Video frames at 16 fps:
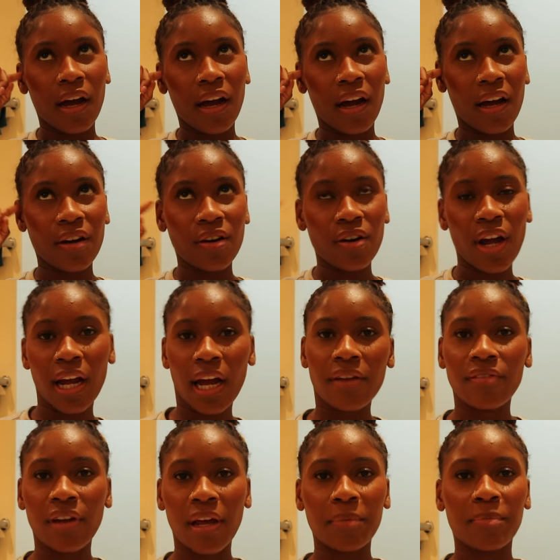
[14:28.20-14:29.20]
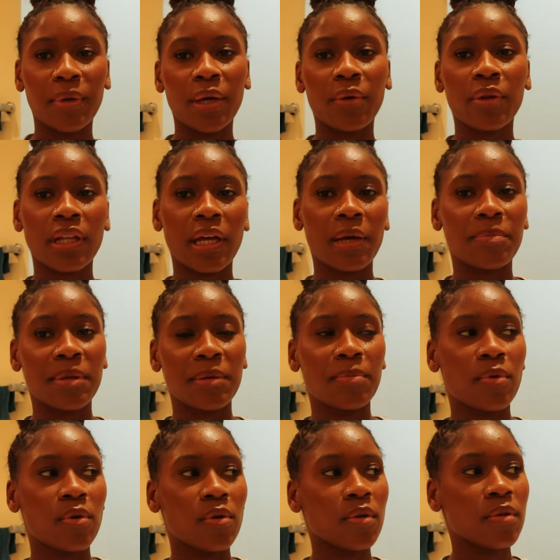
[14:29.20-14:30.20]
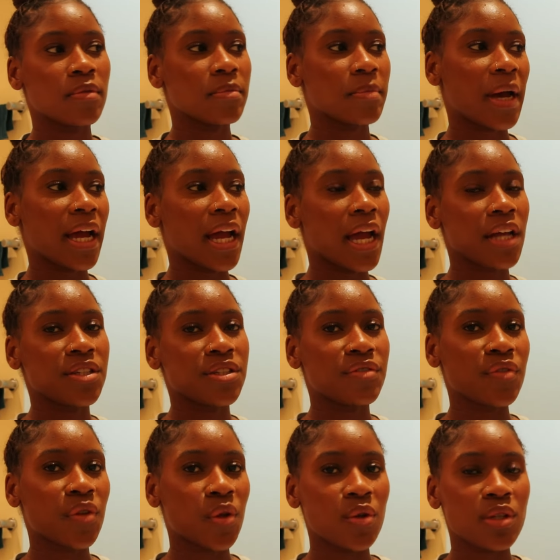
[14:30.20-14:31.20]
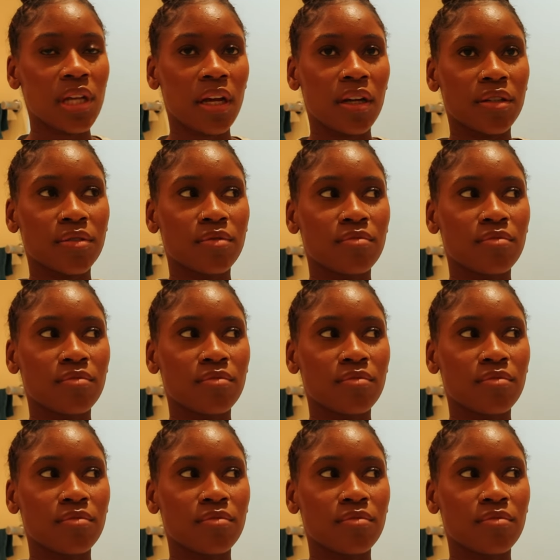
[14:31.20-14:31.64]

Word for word: I don't know, I kind of like being with like people my age, even though it's like